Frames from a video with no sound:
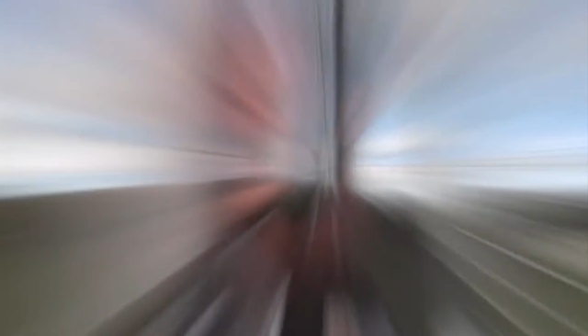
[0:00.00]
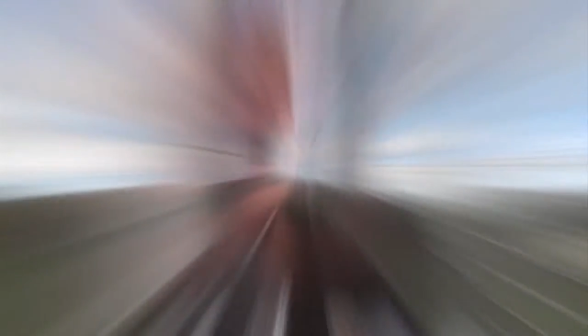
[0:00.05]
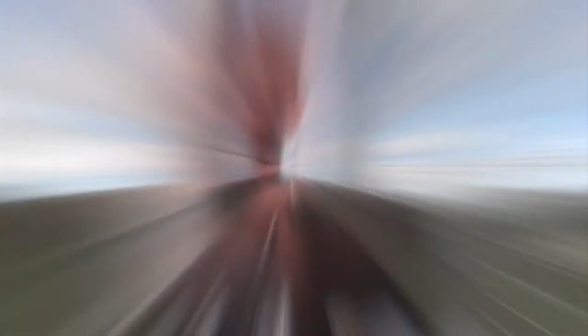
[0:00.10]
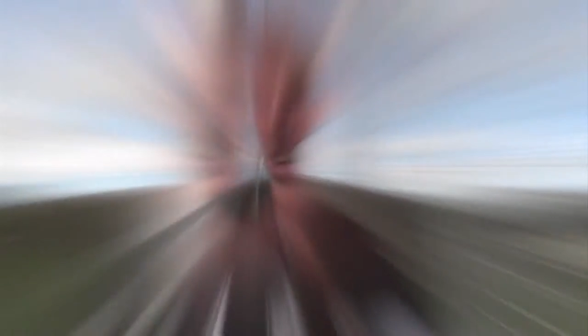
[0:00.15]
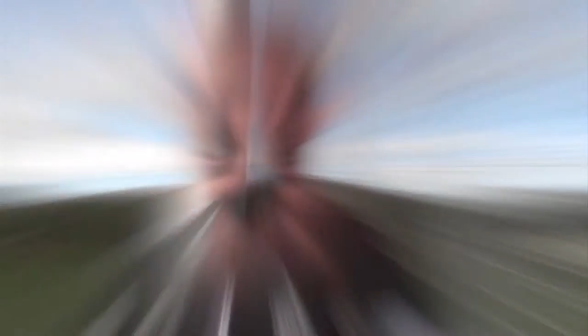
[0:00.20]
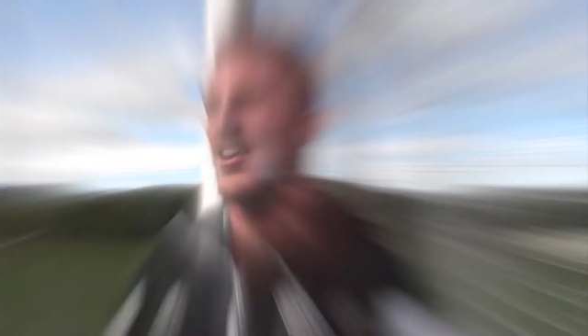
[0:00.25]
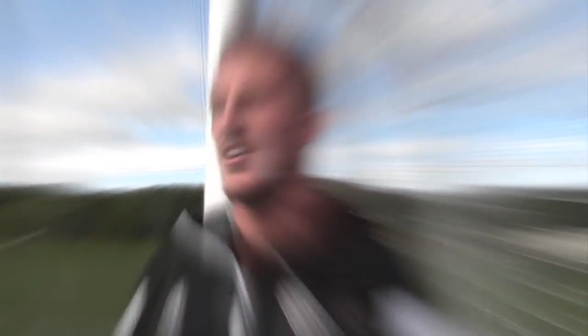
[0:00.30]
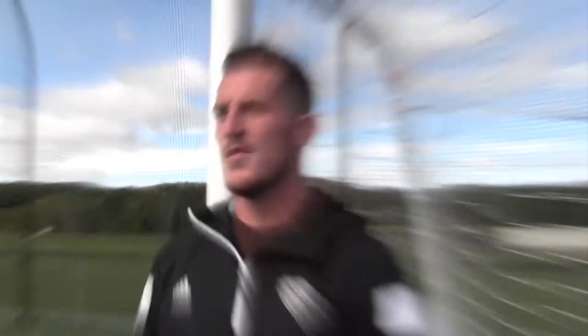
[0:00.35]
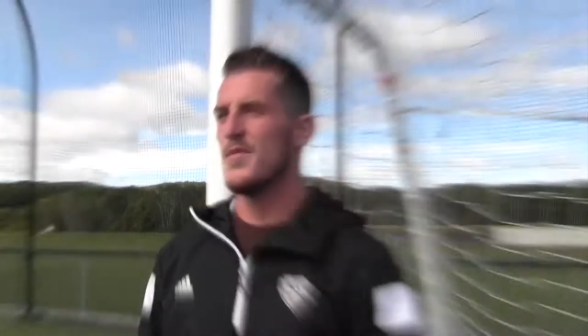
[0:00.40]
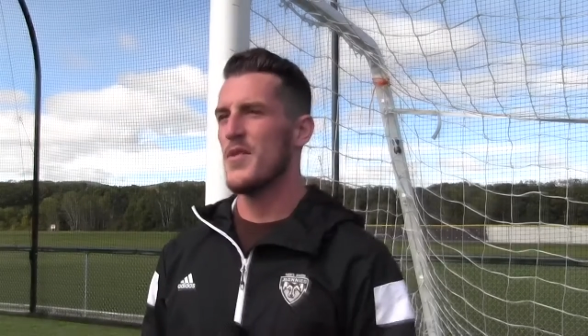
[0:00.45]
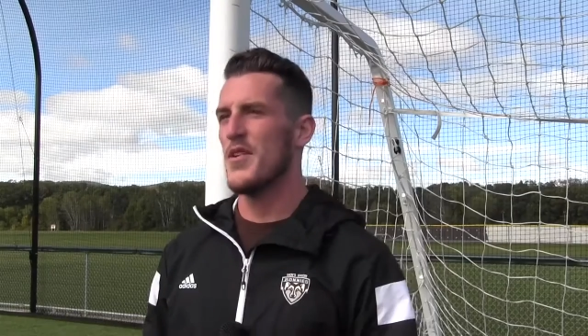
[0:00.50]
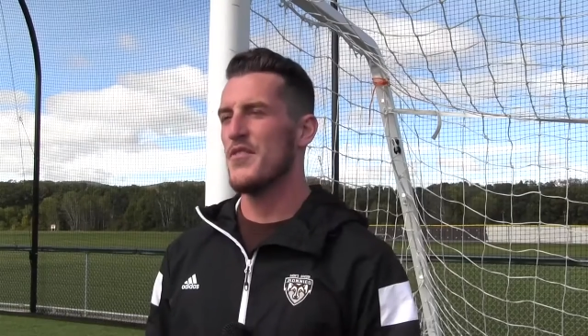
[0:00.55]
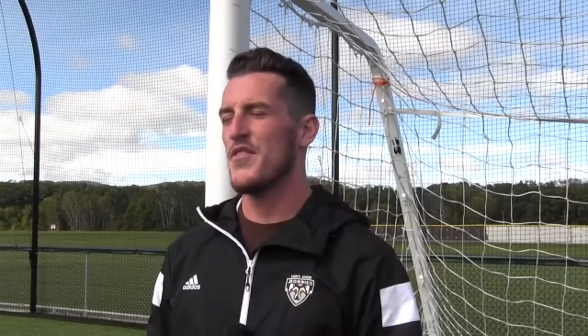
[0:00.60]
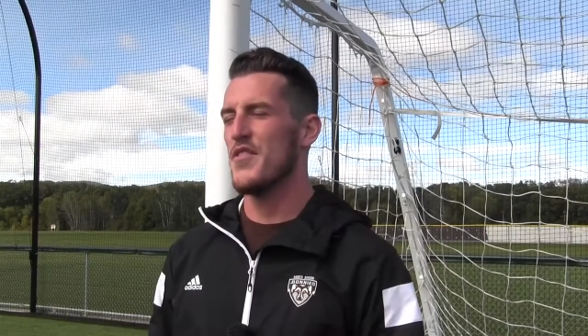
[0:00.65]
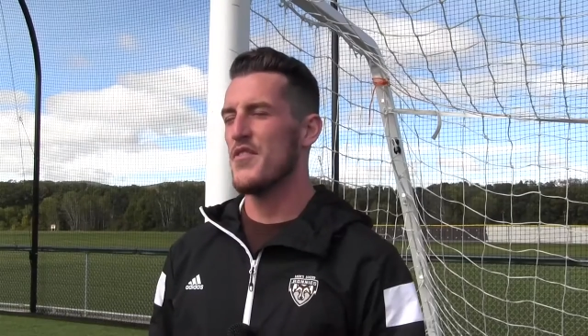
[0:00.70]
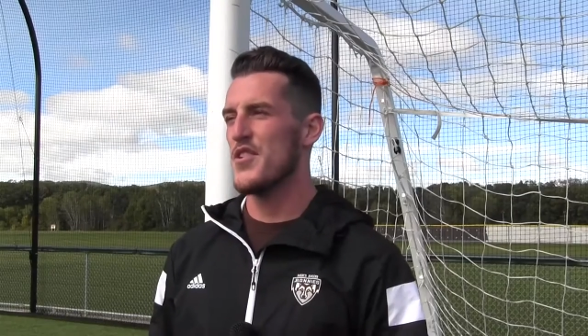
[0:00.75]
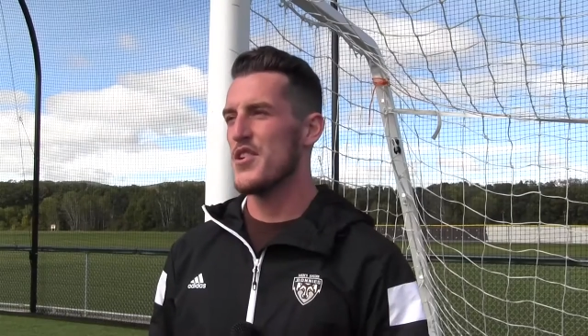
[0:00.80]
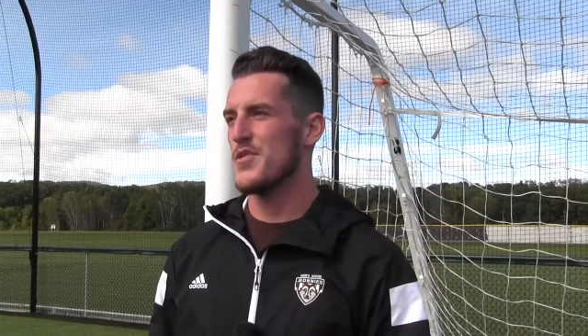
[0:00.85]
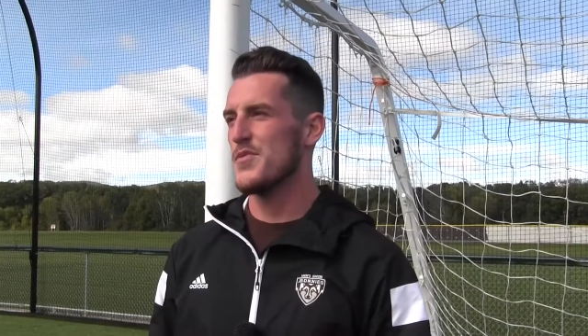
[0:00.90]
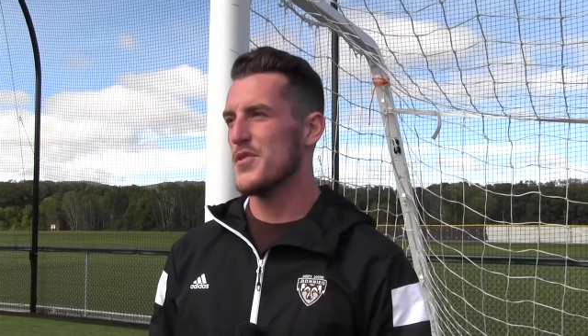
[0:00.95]
Uh, my
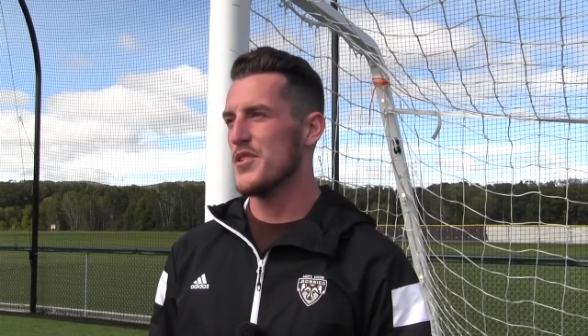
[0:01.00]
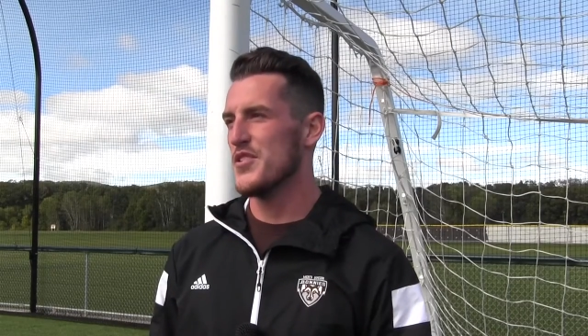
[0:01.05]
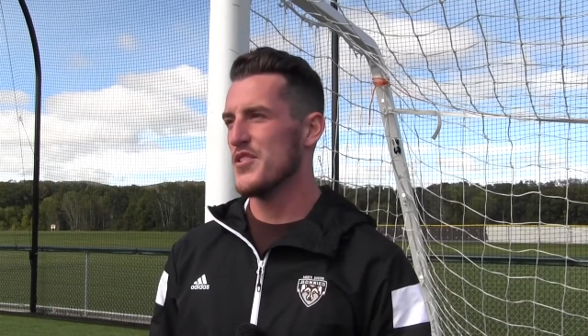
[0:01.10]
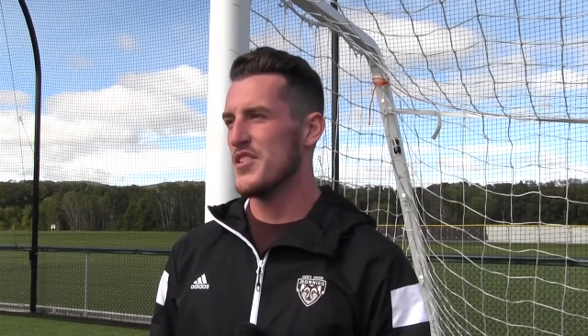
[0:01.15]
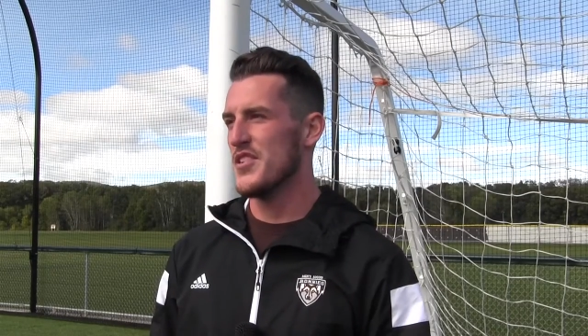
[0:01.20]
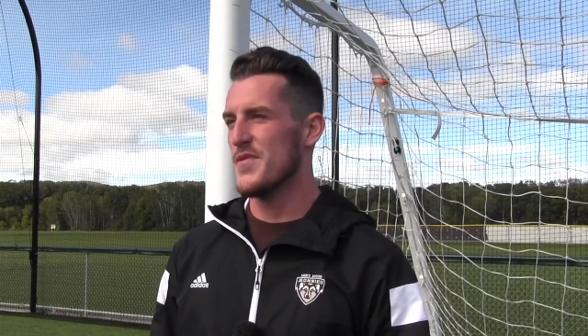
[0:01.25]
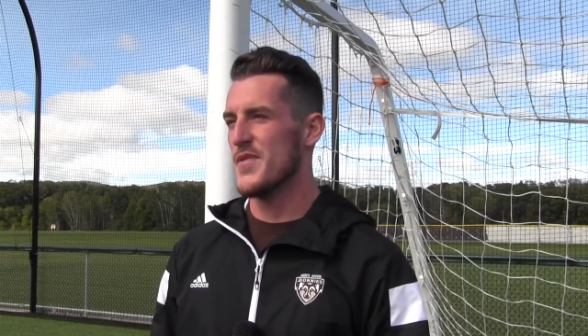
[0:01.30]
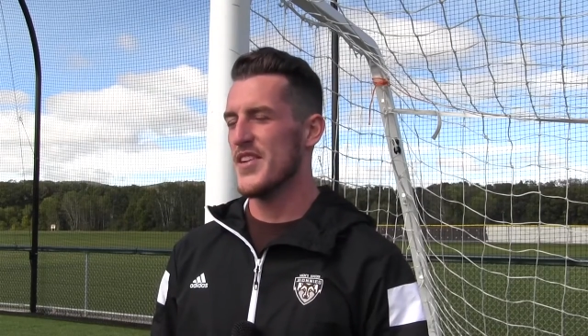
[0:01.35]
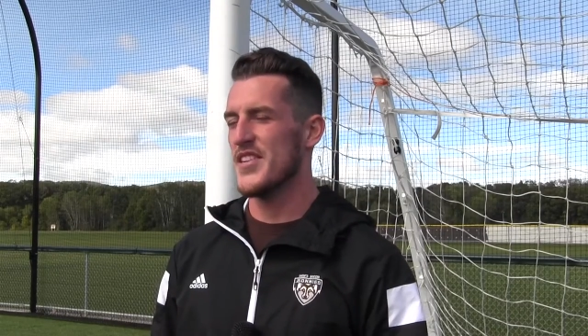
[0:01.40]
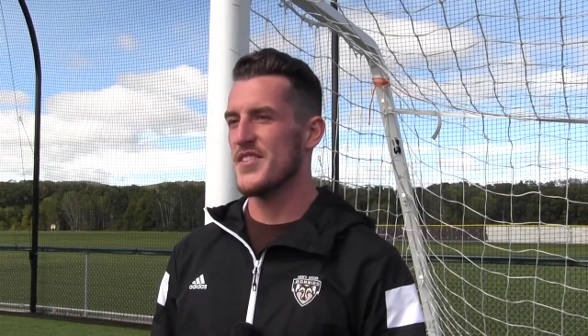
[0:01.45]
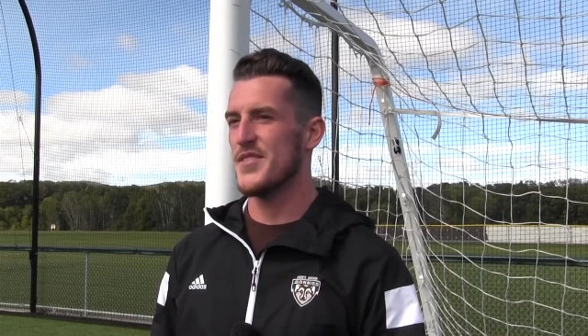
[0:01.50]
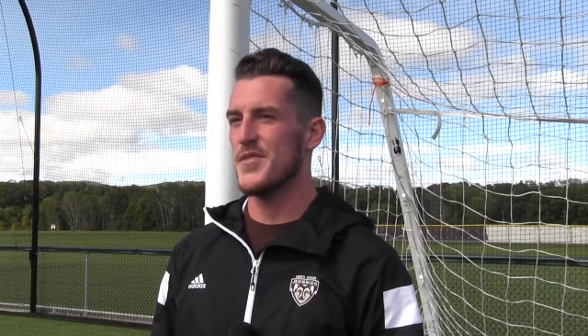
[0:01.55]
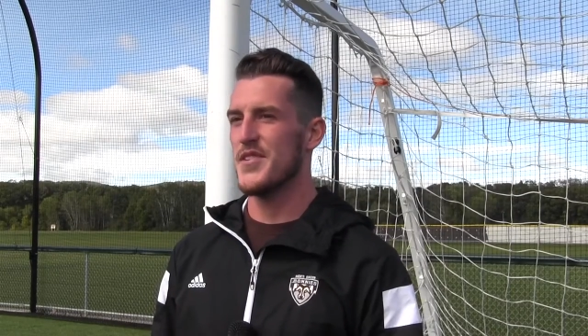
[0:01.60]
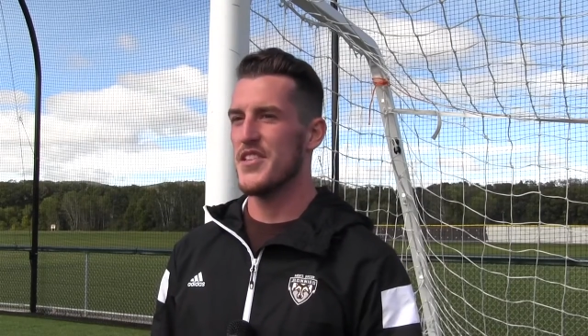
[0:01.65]
favorite SBU team has to